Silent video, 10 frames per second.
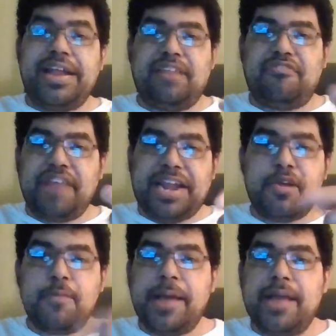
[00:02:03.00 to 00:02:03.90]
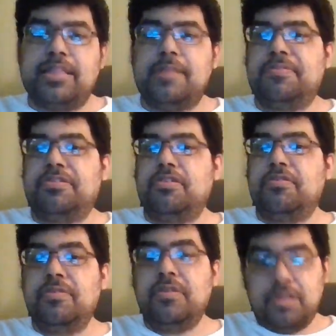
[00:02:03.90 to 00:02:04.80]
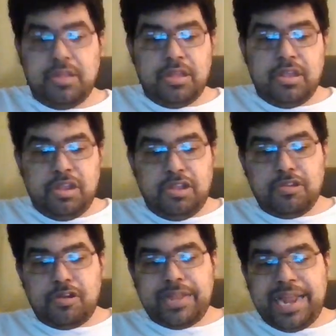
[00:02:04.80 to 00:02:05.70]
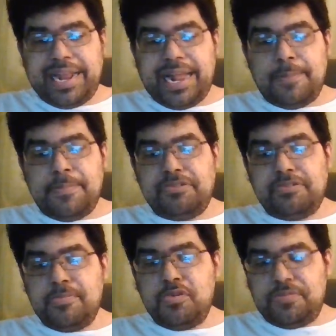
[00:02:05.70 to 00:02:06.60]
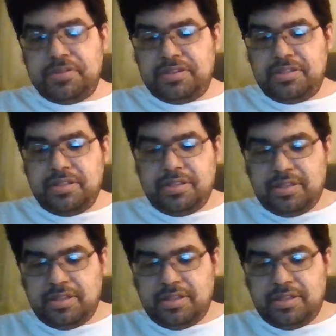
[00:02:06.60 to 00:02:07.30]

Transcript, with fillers: Friday, Friday unboxing episode, you saw that I had got a bunch of movies